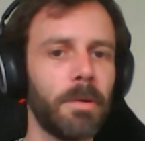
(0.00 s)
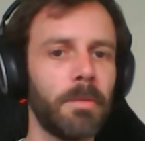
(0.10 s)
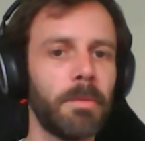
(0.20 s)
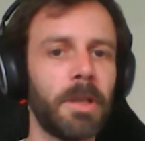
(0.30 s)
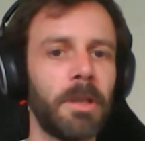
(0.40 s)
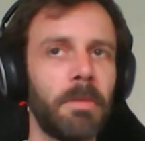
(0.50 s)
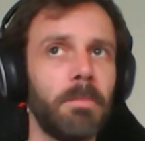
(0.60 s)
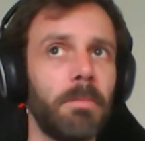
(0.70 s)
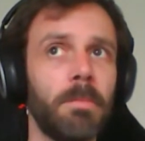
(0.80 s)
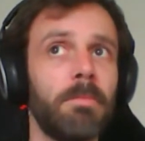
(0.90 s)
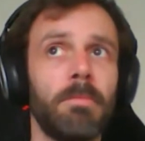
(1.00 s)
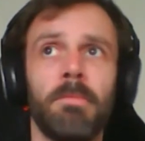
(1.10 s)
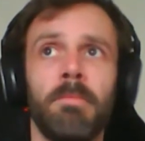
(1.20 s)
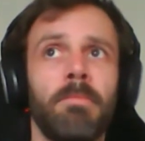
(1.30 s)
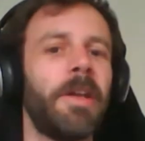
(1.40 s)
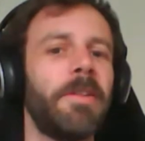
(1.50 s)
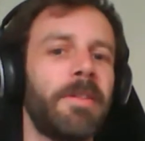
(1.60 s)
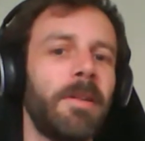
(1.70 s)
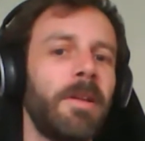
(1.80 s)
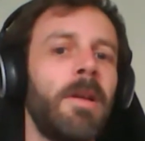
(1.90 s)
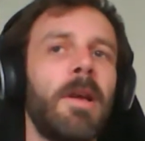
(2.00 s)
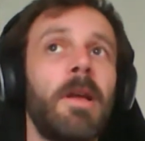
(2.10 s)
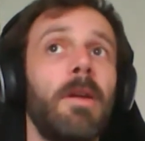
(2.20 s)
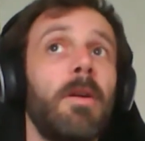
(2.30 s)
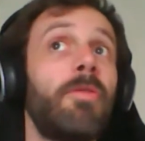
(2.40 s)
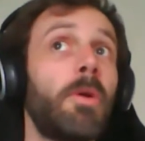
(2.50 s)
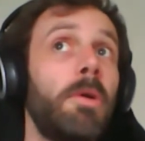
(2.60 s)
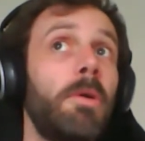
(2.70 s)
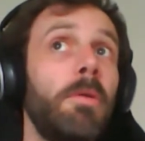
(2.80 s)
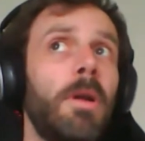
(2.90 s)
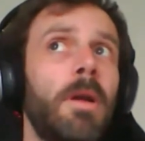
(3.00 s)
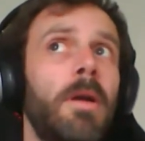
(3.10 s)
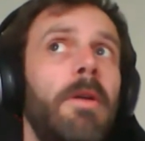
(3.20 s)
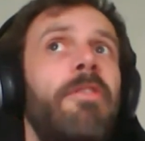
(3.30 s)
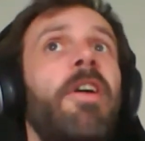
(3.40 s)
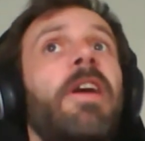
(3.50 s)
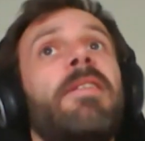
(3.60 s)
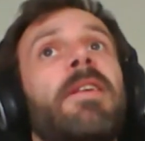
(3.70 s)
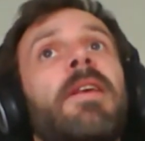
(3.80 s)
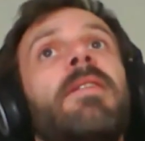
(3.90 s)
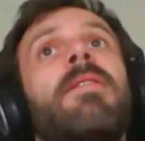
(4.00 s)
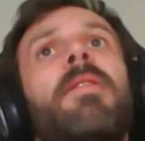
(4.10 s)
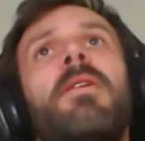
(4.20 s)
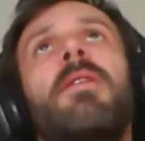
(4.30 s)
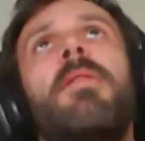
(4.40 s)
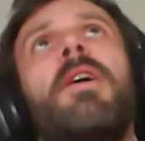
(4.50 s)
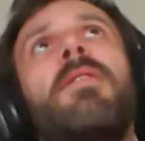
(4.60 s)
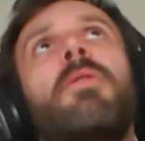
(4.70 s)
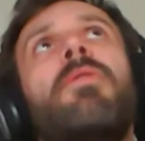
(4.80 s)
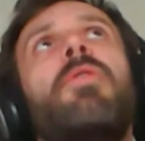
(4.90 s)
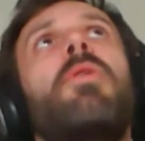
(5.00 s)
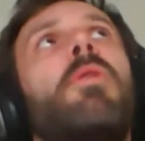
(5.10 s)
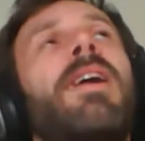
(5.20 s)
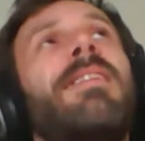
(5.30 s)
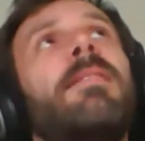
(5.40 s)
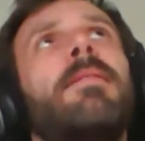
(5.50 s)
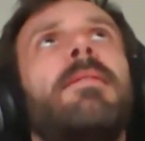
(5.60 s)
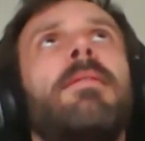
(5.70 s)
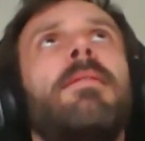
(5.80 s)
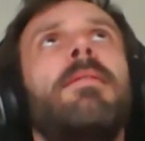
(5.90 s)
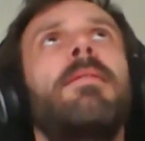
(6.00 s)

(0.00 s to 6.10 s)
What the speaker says: To date. And overall, fact is that over the last